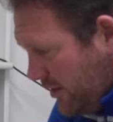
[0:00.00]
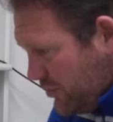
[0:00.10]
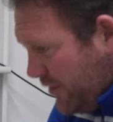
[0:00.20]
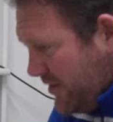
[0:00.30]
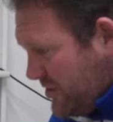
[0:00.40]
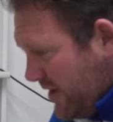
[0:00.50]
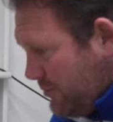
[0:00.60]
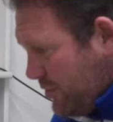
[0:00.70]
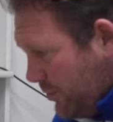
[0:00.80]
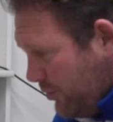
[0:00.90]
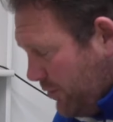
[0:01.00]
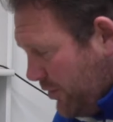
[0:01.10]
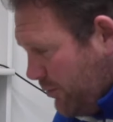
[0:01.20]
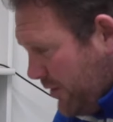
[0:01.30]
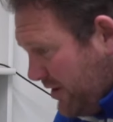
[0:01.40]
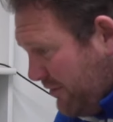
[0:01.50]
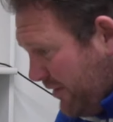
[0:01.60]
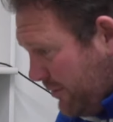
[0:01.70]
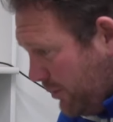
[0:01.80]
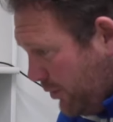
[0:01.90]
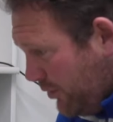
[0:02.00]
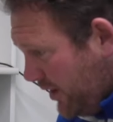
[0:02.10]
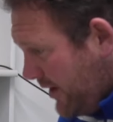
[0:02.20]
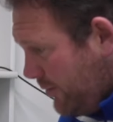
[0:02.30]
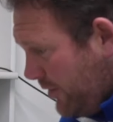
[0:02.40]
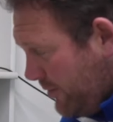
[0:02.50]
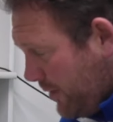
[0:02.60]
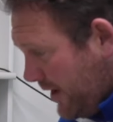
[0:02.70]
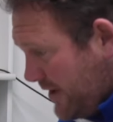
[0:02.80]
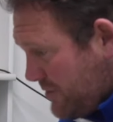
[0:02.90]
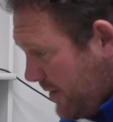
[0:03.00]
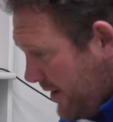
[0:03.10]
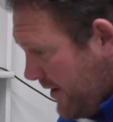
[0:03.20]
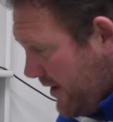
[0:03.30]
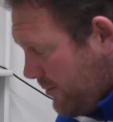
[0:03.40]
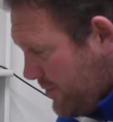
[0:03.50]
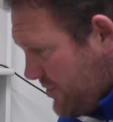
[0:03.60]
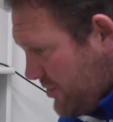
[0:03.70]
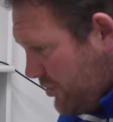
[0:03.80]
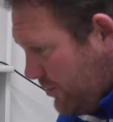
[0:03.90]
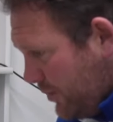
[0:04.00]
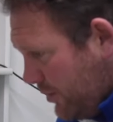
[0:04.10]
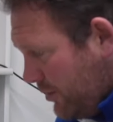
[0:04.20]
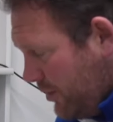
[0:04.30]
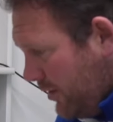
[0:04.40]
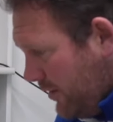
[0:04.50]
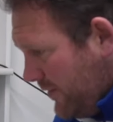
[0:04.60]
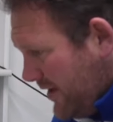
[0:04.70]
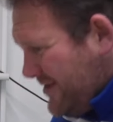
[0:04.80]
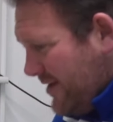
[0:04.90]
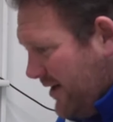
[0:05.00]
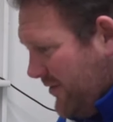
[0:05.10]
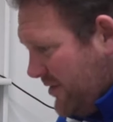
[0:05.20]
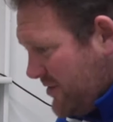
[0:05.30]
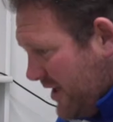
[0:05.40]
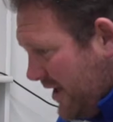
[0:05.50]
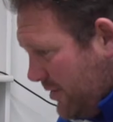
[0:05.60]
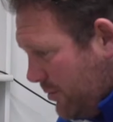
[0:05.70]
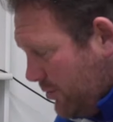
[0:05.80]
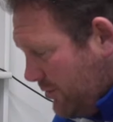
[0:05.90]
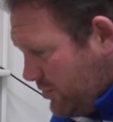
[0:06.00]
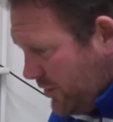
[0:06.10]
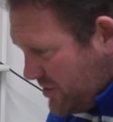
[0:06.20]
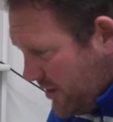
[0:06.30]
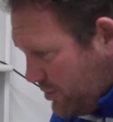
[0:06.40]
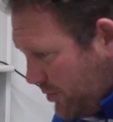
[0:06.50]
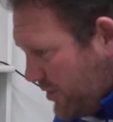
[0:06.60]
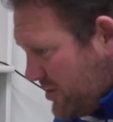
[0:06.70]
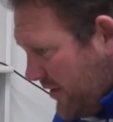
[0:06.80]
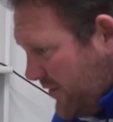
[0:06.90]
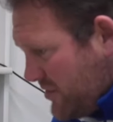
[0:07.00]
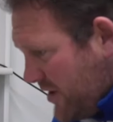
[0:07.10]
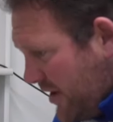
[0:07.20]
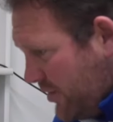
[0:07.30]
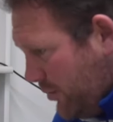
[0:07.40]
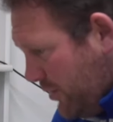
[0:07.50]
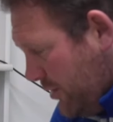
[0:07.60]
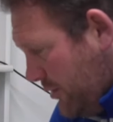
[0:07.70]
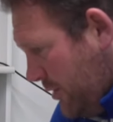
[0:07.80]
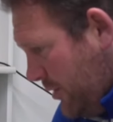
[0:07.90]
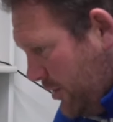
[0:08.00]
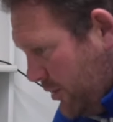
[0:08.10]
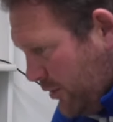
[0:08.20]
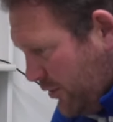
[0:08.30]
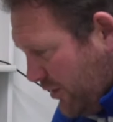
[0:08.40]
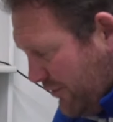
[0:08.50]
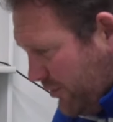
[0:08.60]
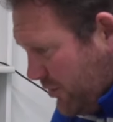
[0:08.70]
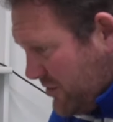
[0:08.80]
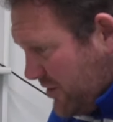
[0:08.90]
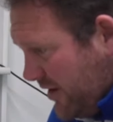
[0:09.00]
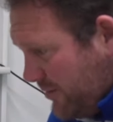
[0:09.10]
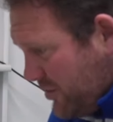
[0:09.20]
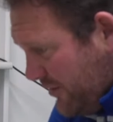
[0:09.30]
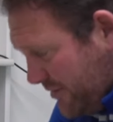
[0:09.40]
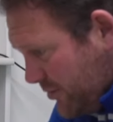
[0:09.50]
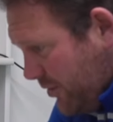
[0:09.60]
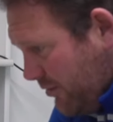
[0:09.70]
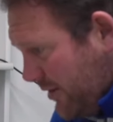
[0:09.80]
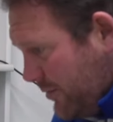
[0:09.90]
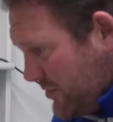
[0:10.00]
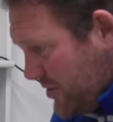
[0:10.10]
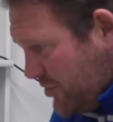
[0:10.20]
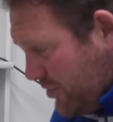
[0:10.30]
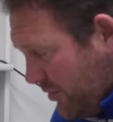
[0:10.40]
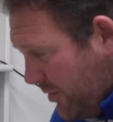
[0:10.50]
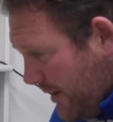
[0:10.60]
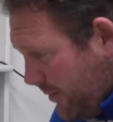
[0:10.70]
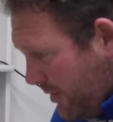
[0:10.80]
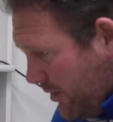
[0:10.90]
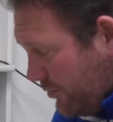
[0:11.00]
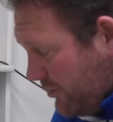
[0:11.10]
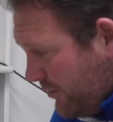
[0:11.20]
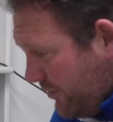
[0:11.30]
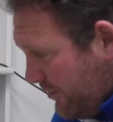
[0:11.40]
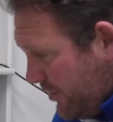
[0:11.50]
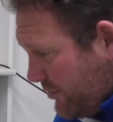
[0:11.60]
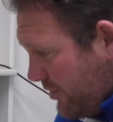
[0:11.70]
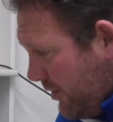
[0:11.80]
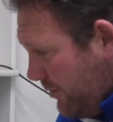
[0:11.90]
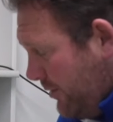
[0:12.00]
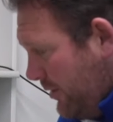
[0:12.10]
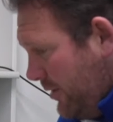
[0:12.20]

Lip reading: it's not acceptable that we defend poorly with players playing out of position. But it's understandable. It's not acceptable. It's understandable. You know, Nerfield doesn't get himself into a great position on the back post for the first goal.